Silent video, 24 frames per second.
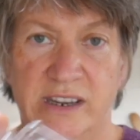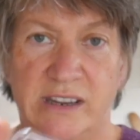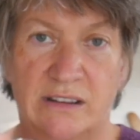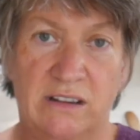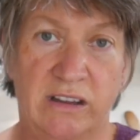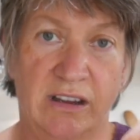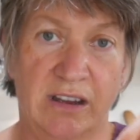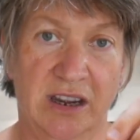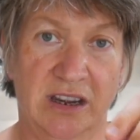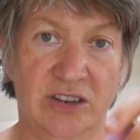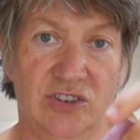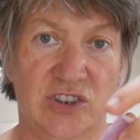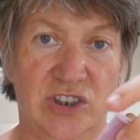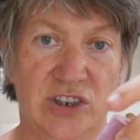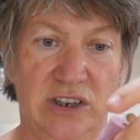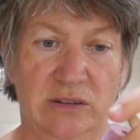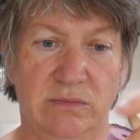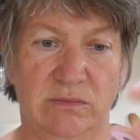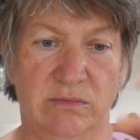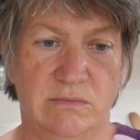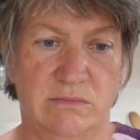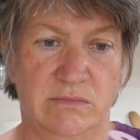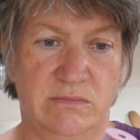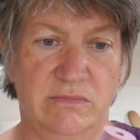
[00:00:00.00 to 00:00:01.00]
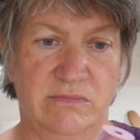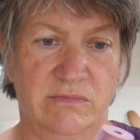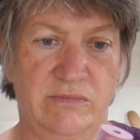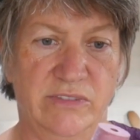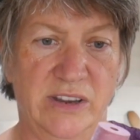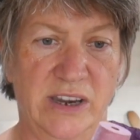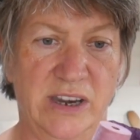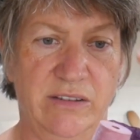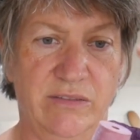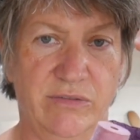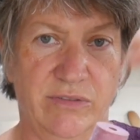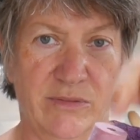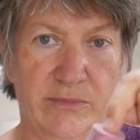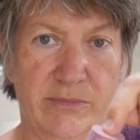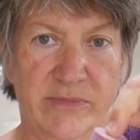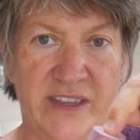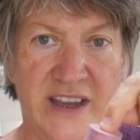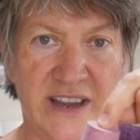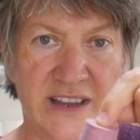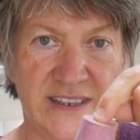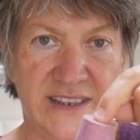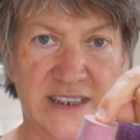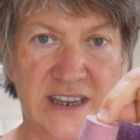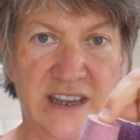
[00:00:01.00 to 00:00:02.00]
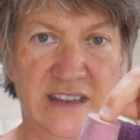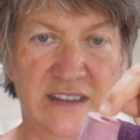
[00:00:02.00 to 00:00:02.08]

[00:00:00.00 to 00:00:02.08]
Now I actually fill it from that